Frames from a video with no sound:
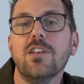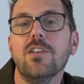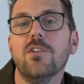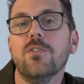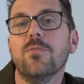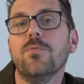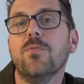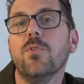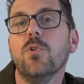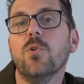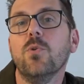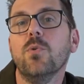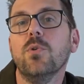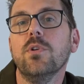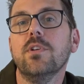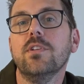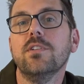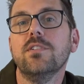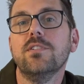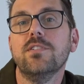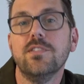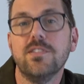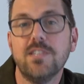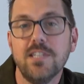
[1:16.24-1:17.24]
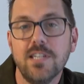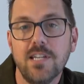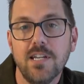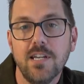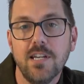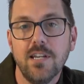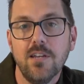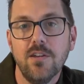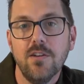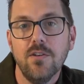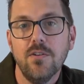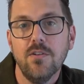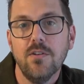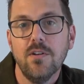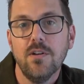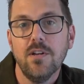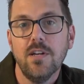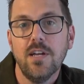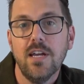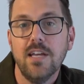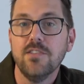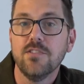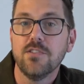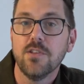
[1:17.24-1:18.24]
look forward to seeing you
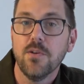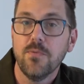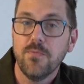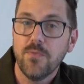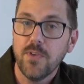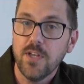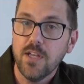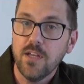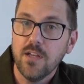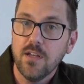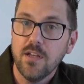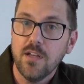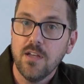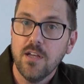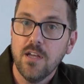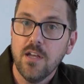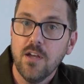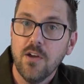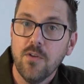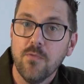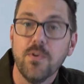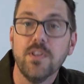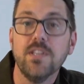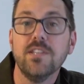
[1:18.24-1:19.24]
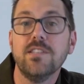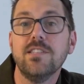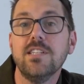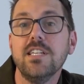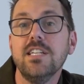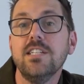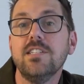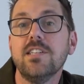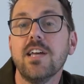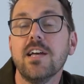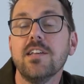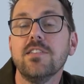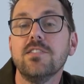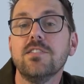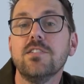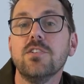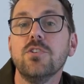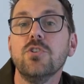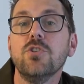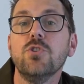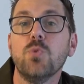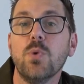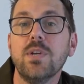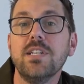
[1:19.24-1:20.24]
in Sofia for the
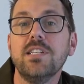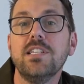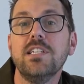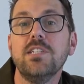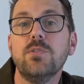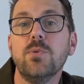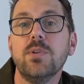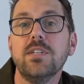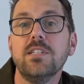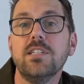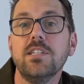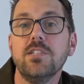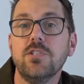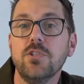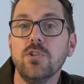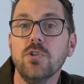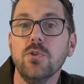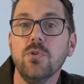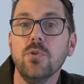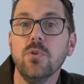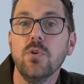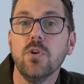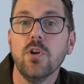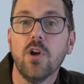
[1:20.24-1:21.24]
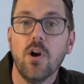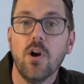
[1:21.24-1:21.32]
CTEST 2022